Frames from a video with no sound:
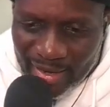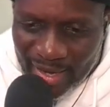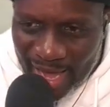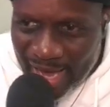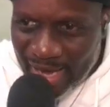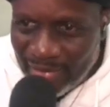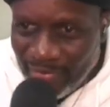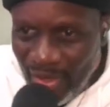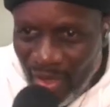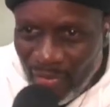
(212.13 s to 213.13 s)

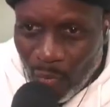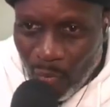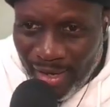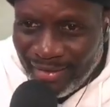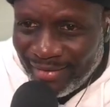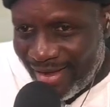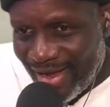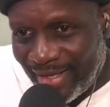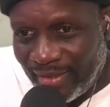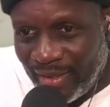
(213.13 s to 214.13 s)
and the wind
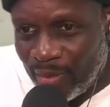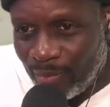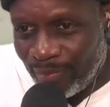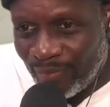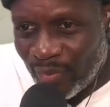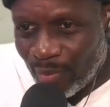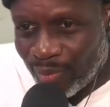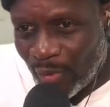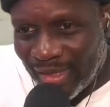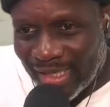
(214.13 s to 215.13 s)
got it and
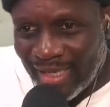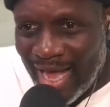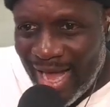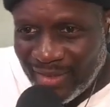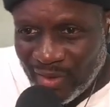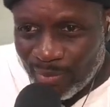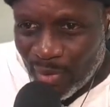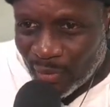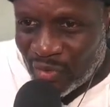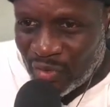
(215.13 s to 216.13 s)
broke the glass and
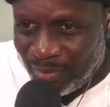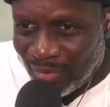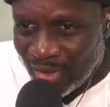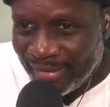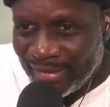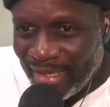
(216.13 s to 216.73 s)
broke the support.